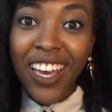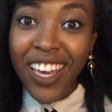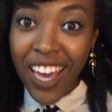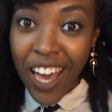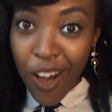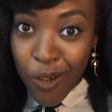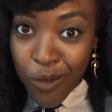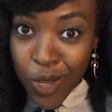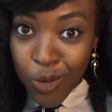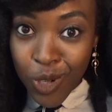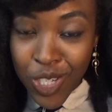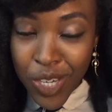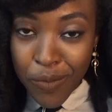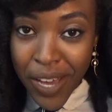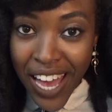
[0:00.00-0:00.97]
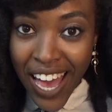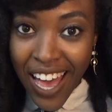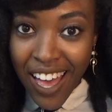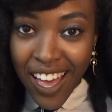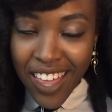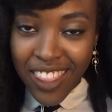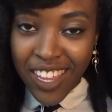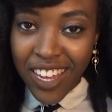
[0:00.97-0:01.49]
get on with washing my
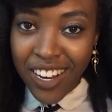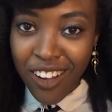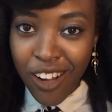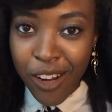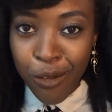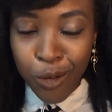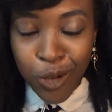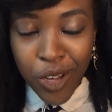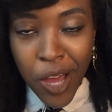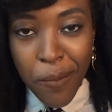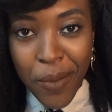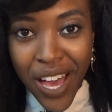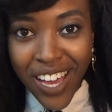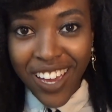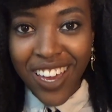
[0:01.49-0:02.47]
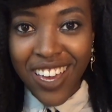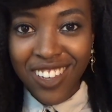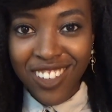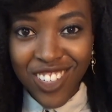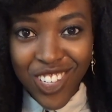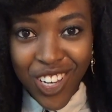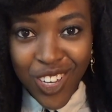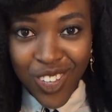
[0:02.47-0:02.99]
hair, and then I will come back and
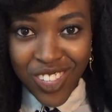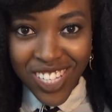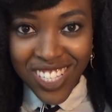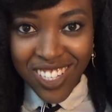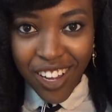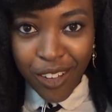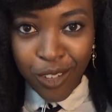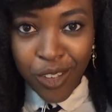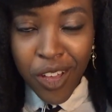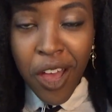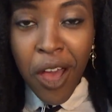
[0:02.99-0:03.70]
show you the style.